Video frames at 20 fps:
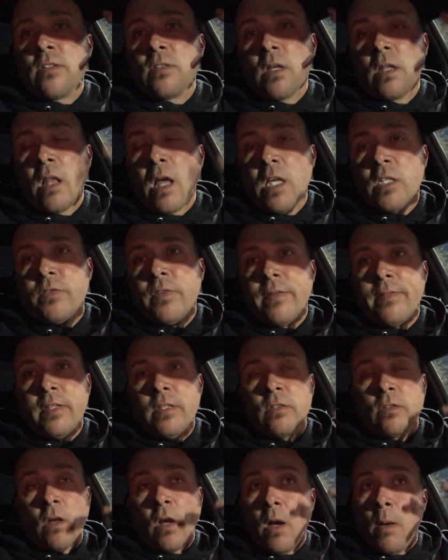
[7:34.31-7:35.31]
So I lost 50.
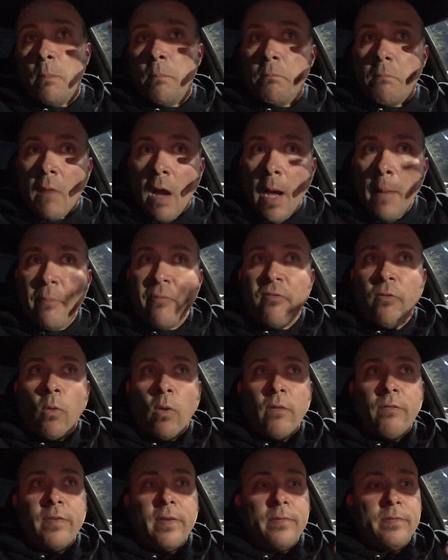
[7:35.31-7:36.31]
So I'm up
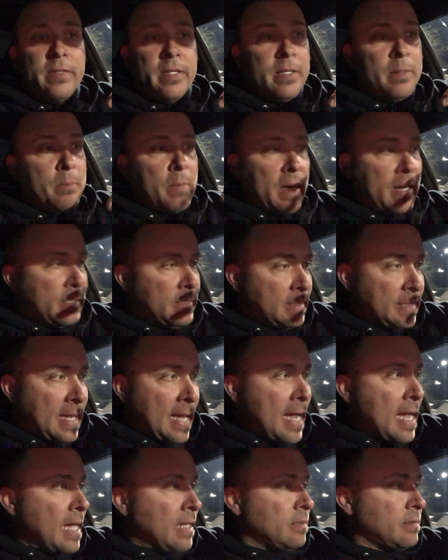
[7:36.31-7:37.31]
450 minus
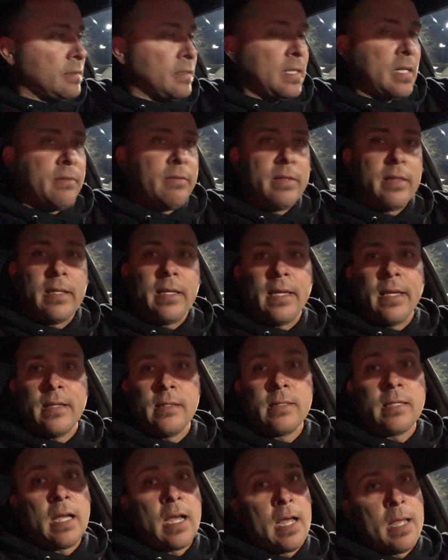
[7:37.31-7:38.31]
gas and everything
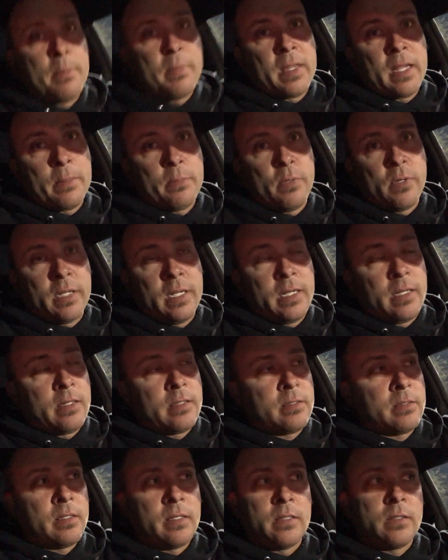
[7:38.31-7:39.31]
and time that I put into
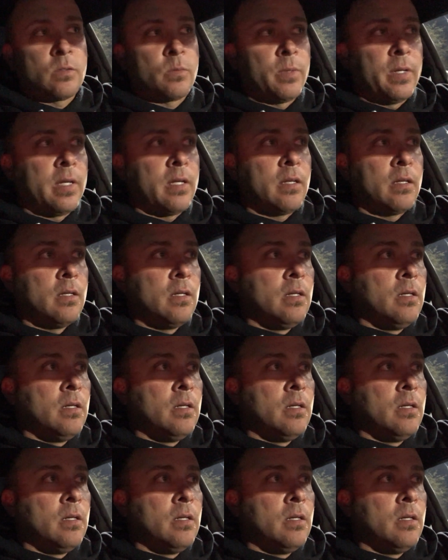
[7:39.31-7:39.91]
this thing this week.